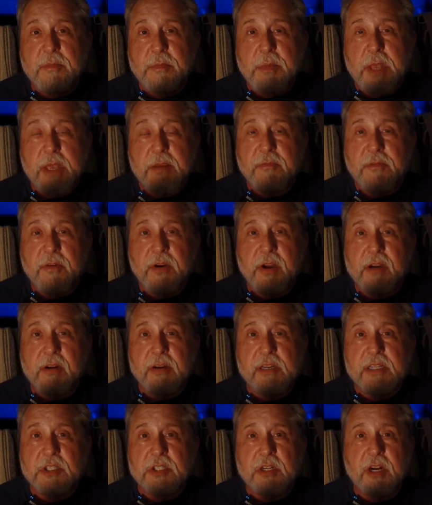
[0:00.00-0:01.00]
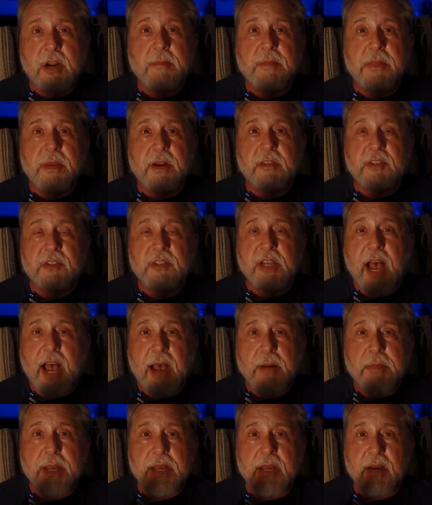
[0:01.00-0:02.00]
Bigfoot creature up there
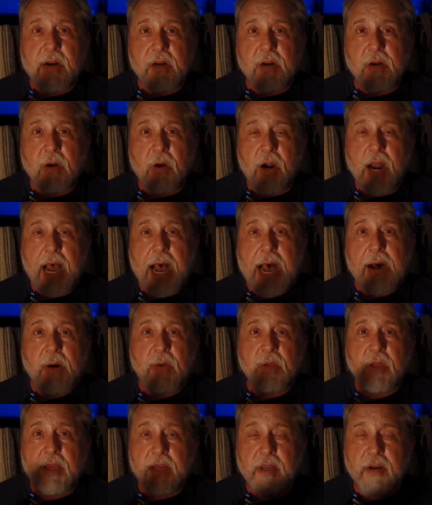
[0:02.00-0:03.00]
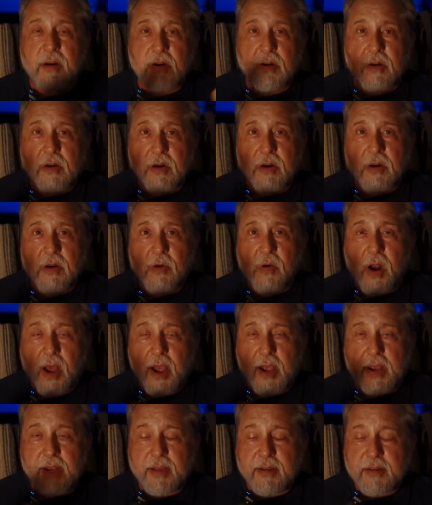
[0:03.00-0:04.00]
sobbing or, or howling or, or
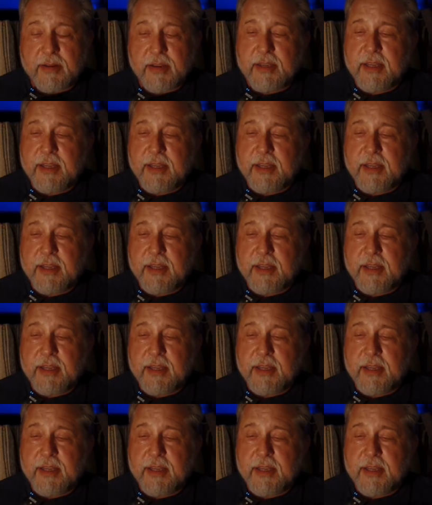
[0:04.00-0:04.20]
crying.